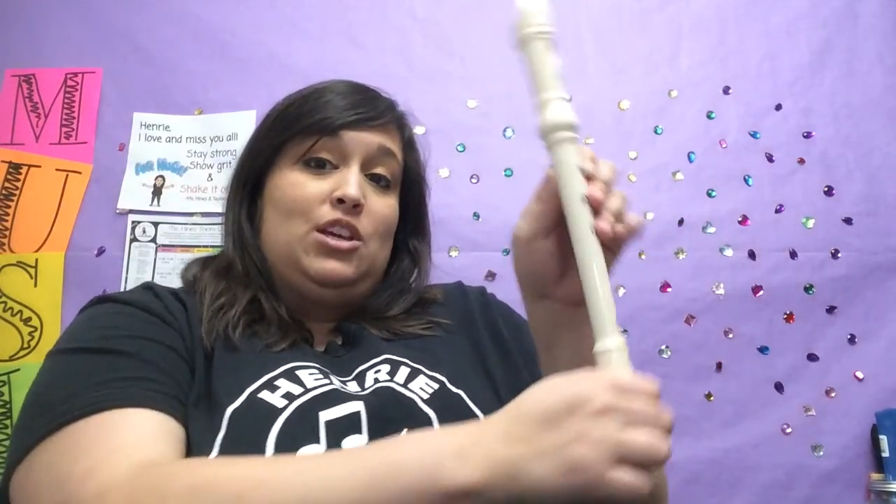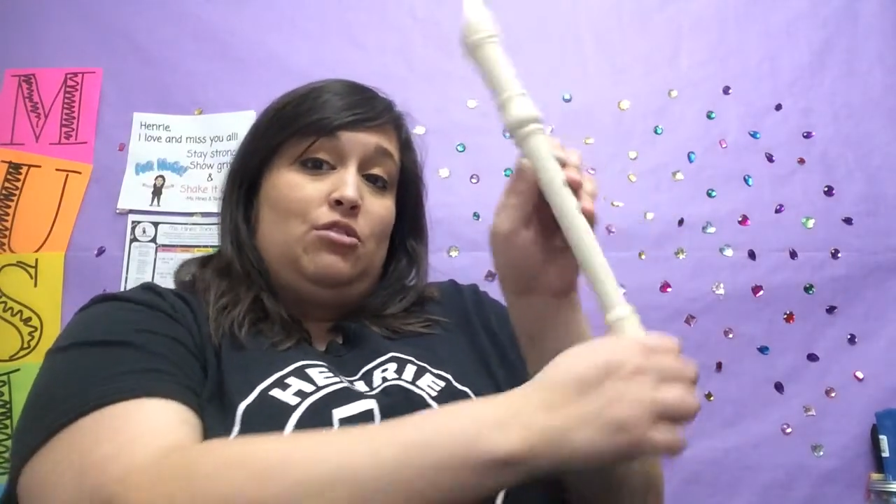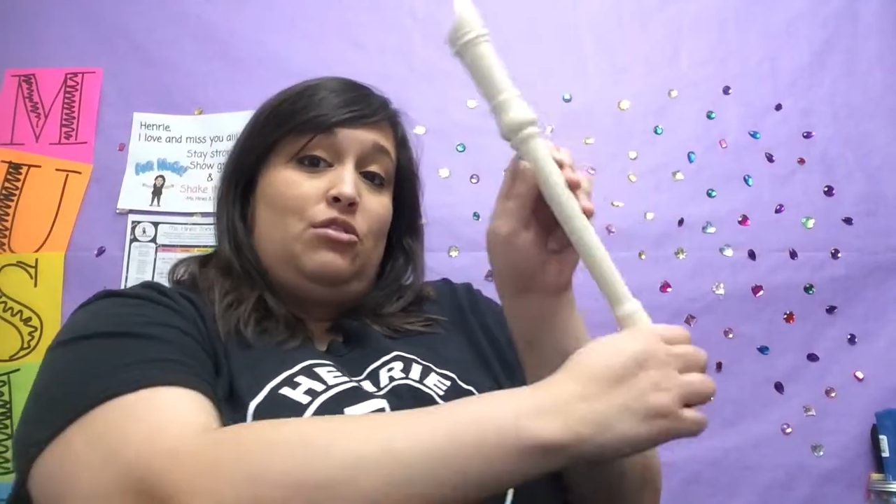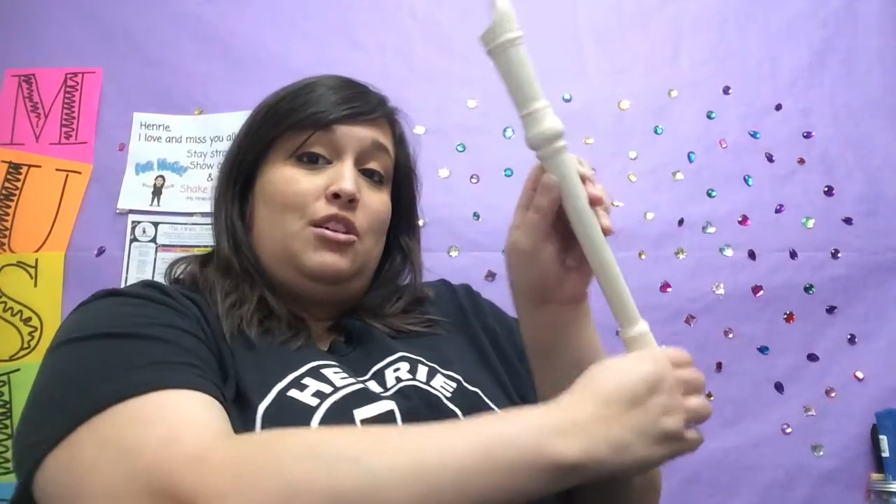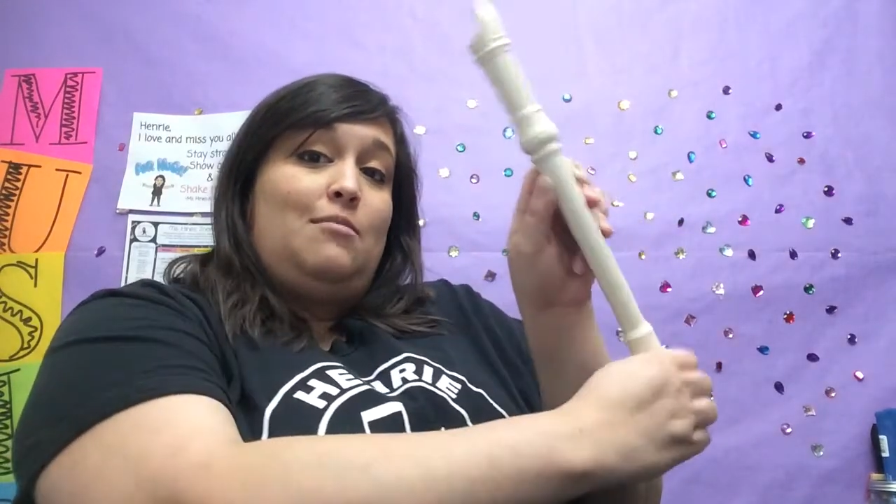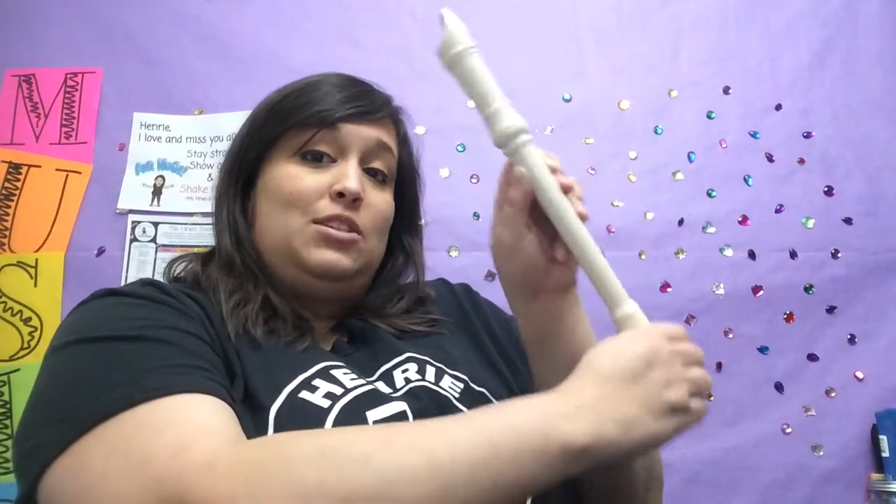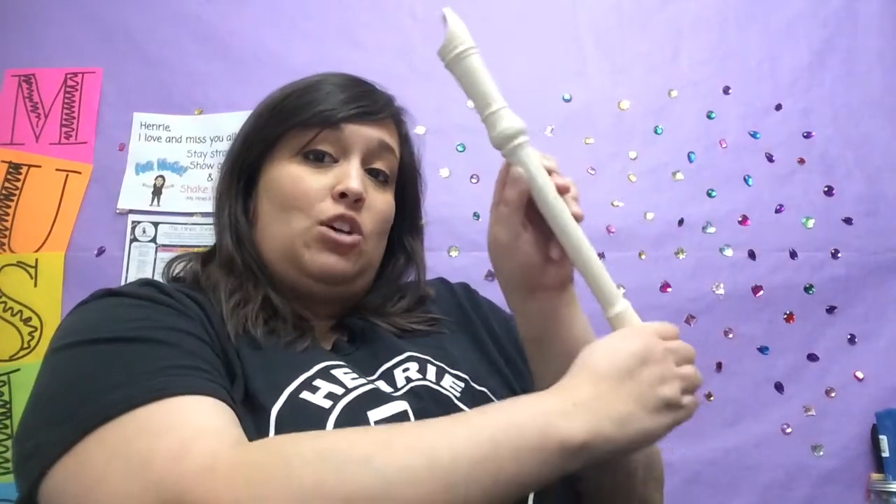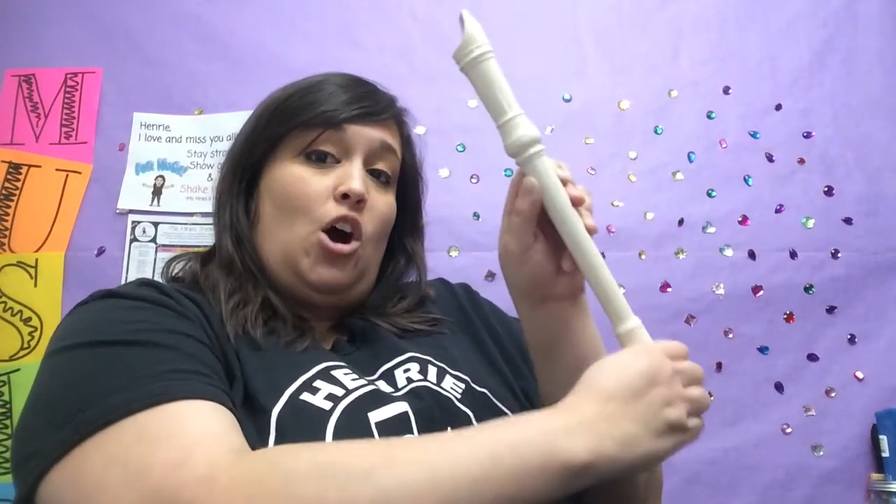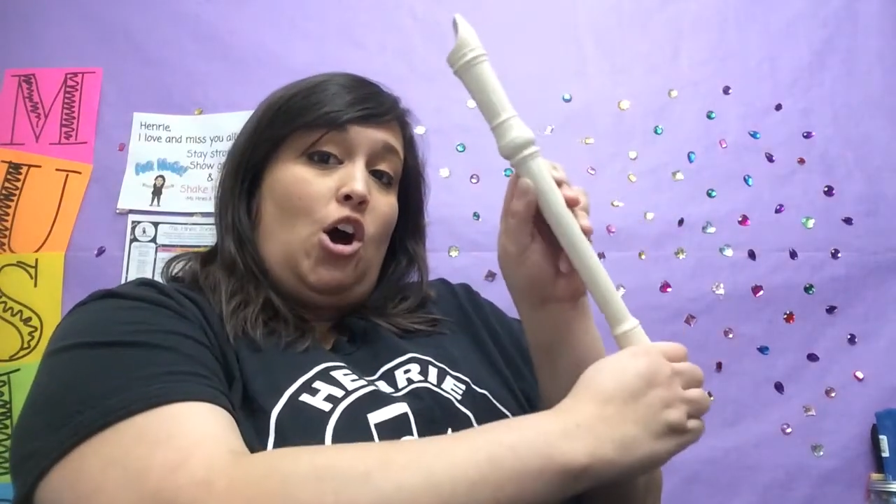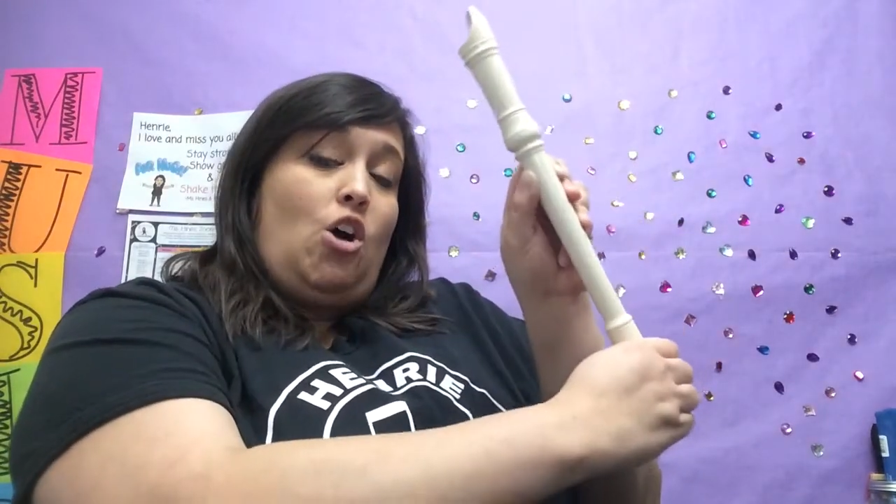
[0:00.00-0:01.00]
Your thumb is
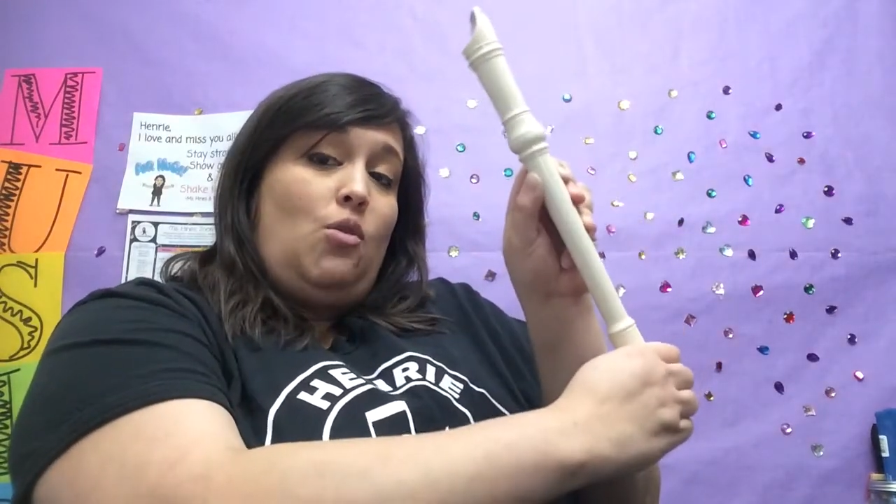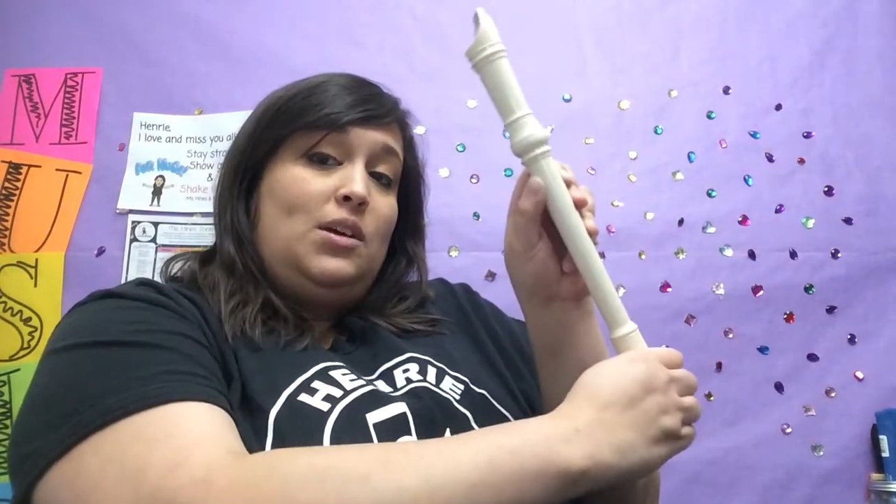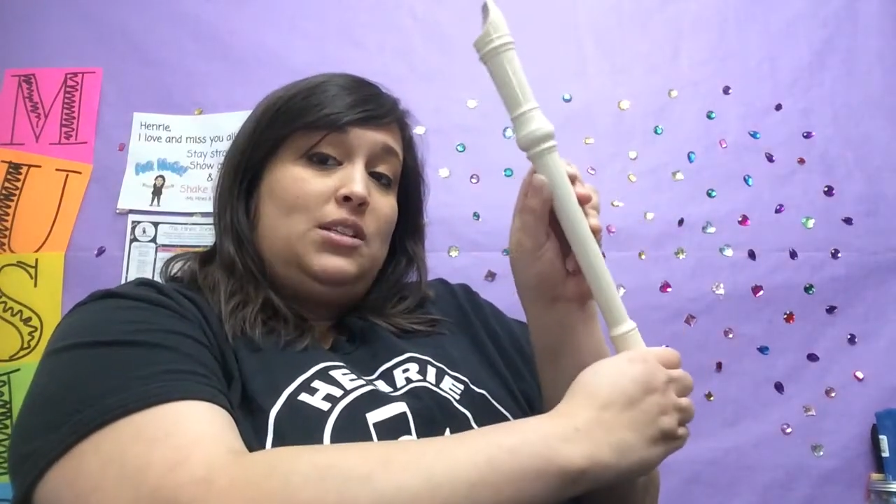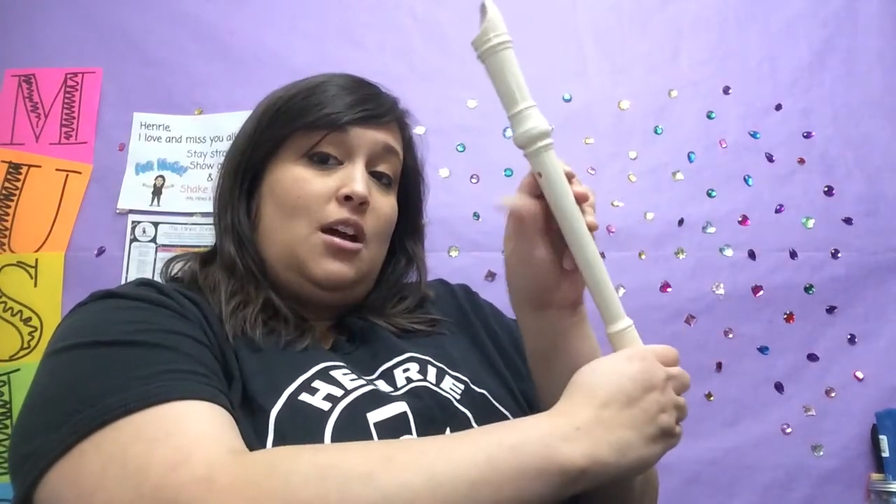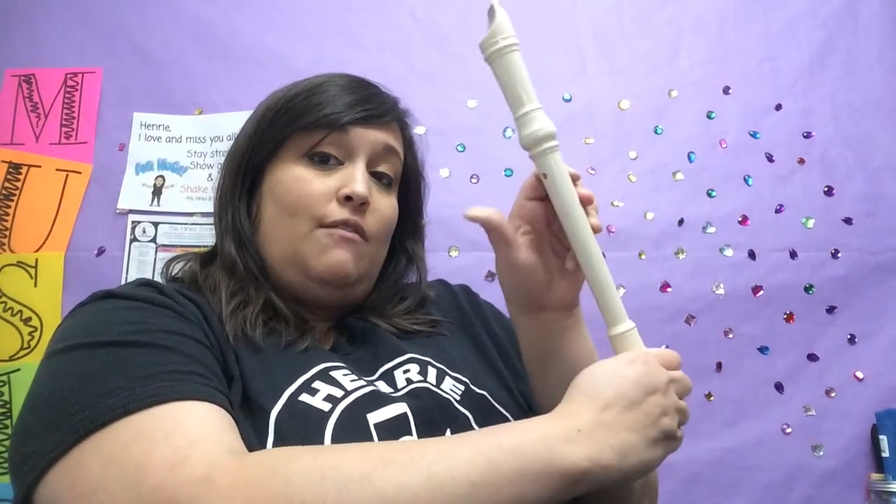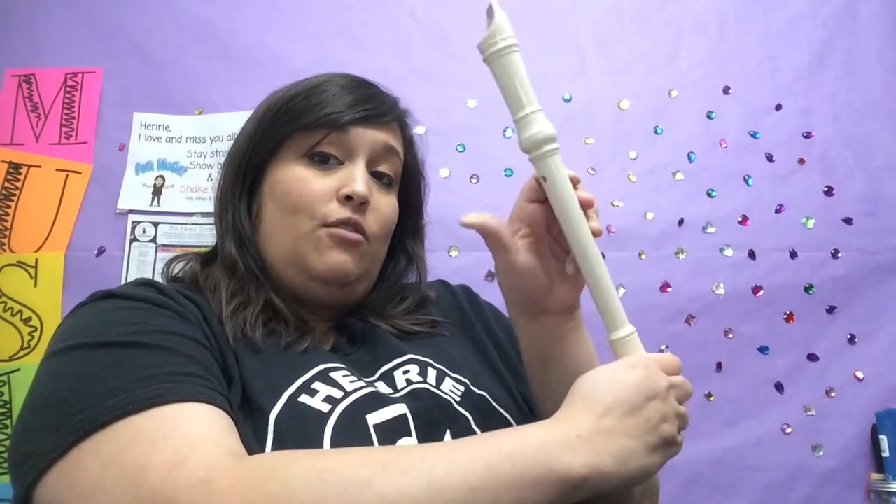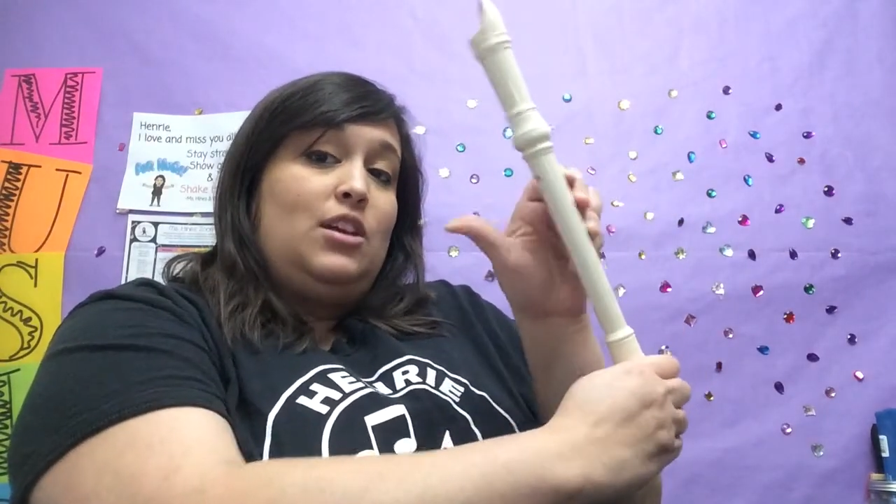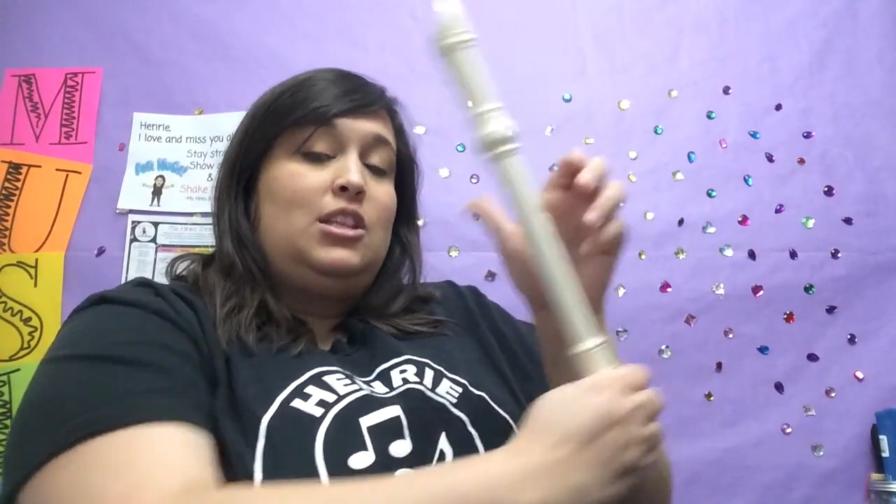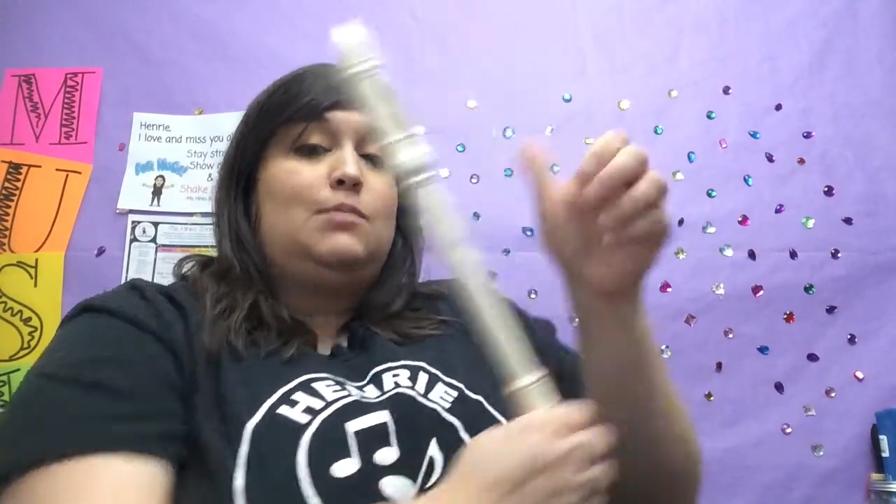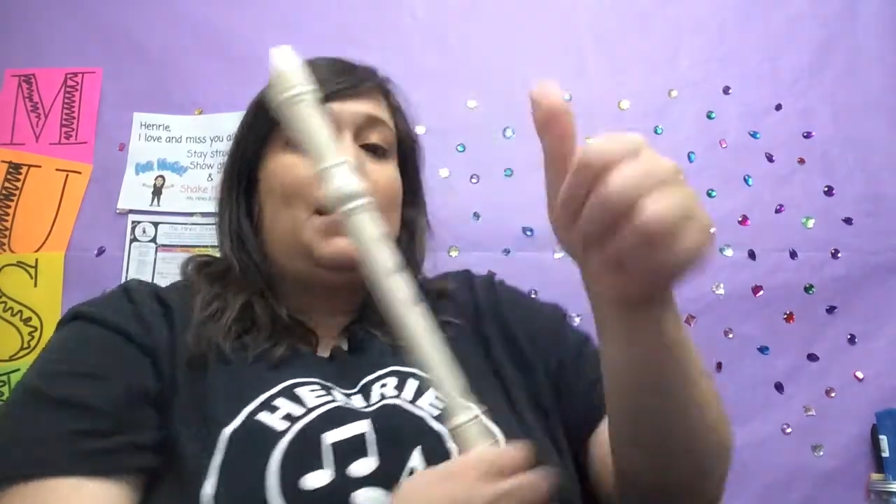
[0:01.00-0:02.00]
always
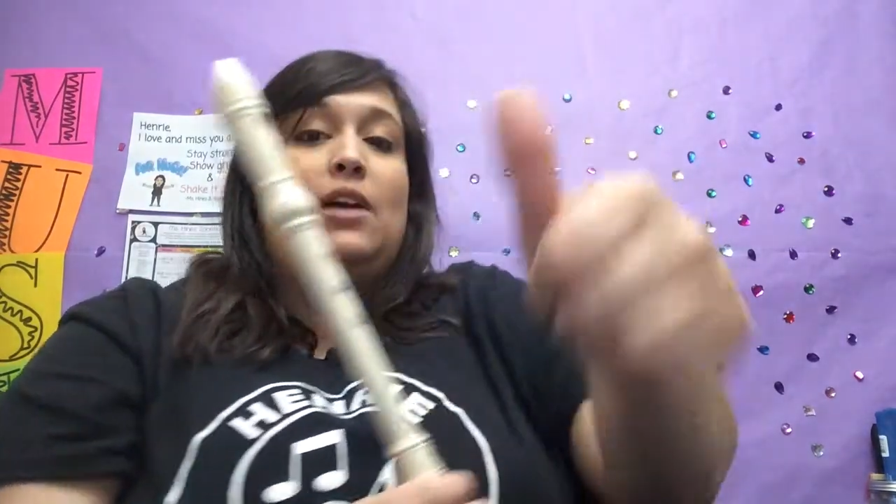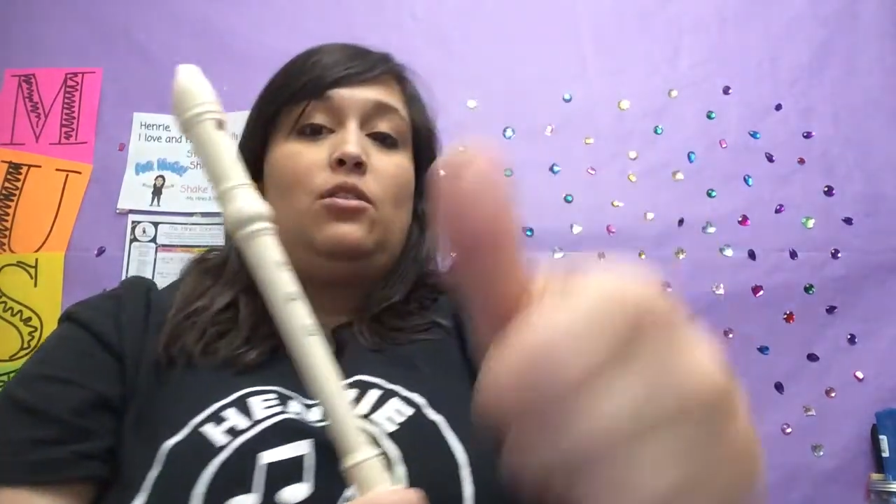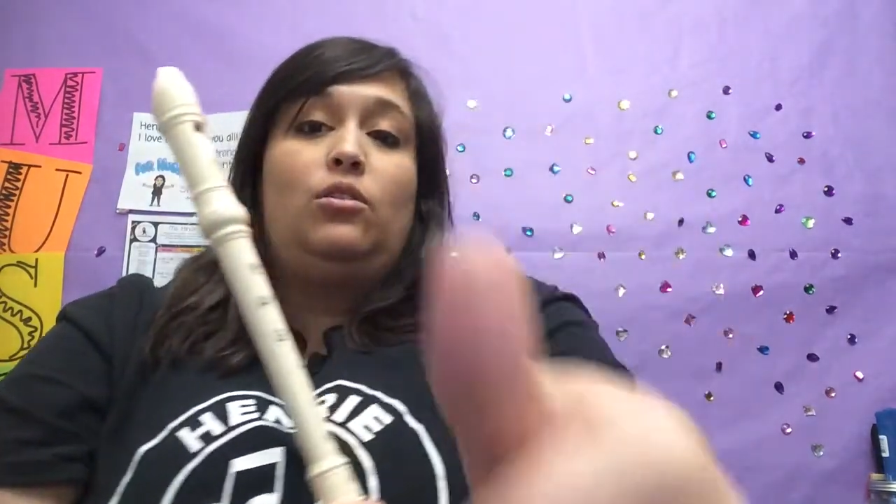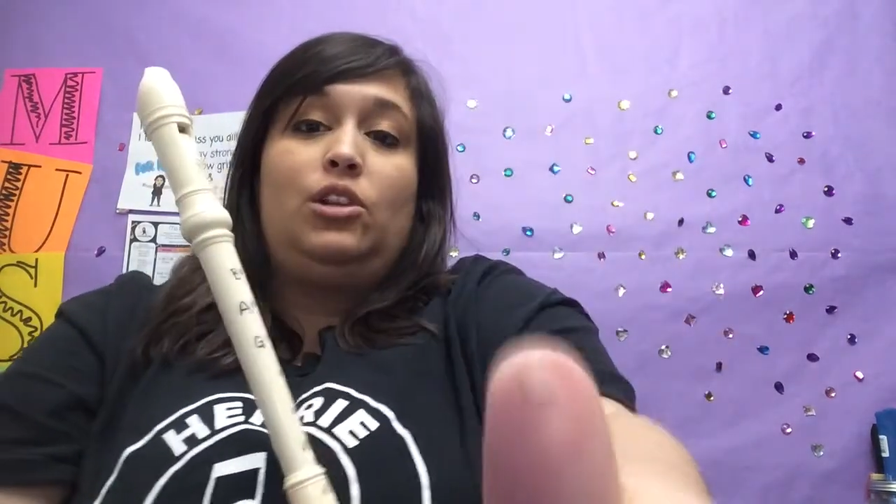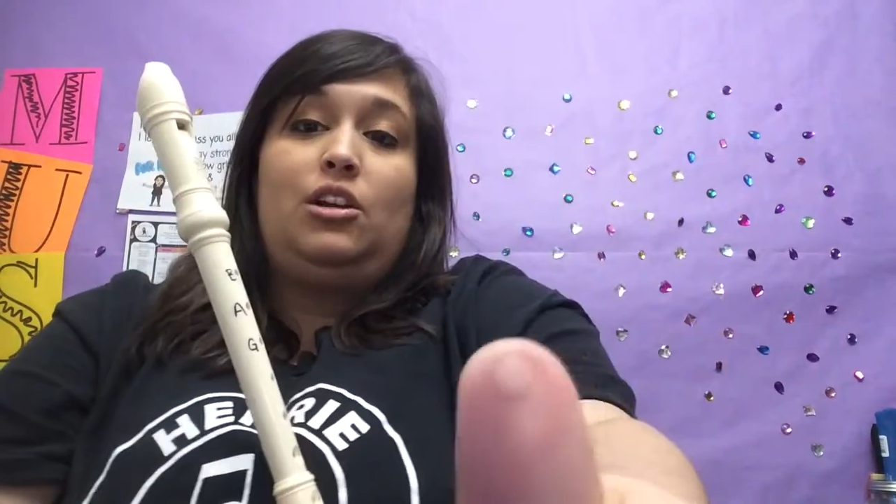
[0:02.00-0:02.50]
covering this back hole.